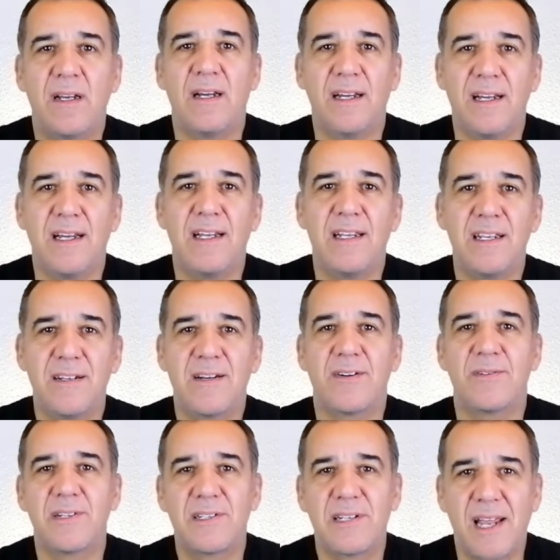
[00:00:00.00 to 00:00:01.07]

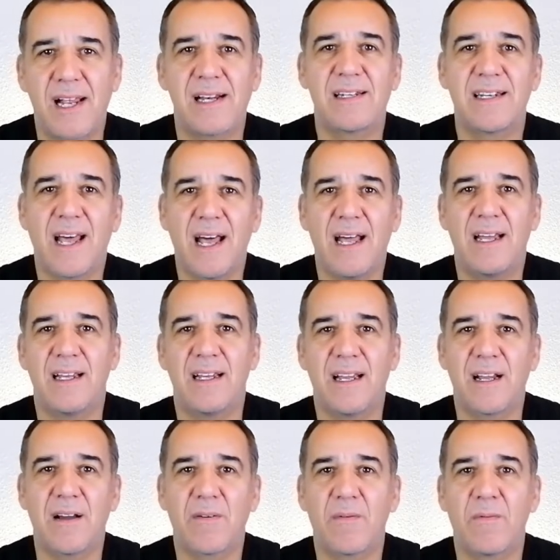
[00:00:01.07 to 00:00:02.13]
the delta
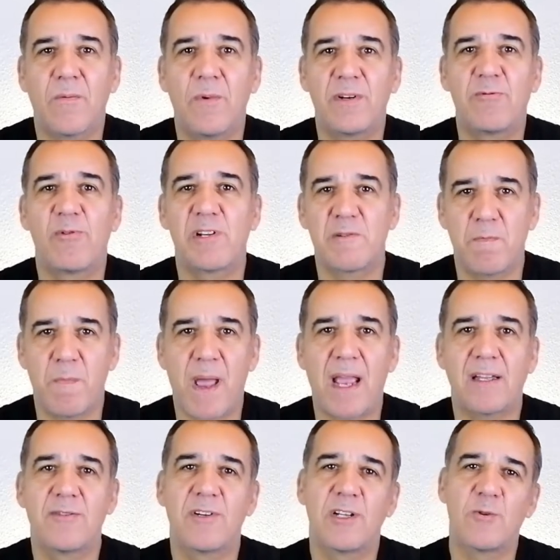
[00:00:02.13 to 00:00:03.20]
with
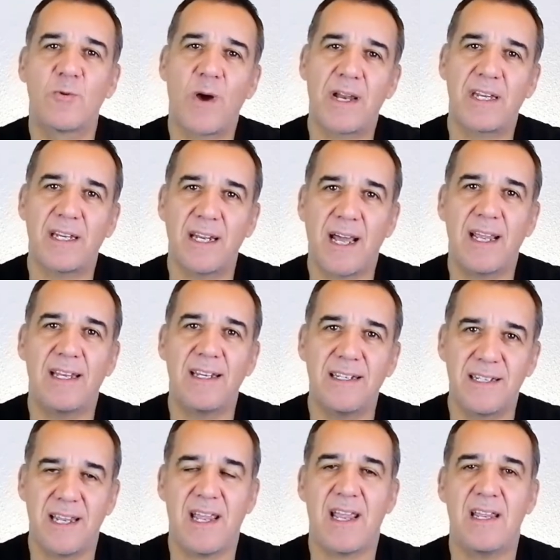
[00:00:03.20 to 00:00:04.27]
respect to the 29
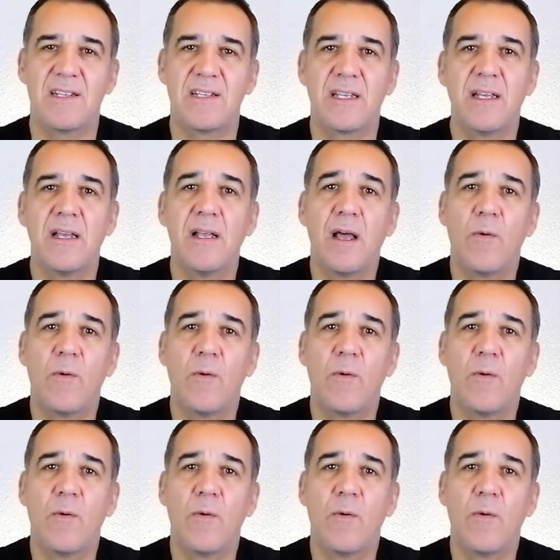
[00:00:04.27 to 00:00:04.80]
days.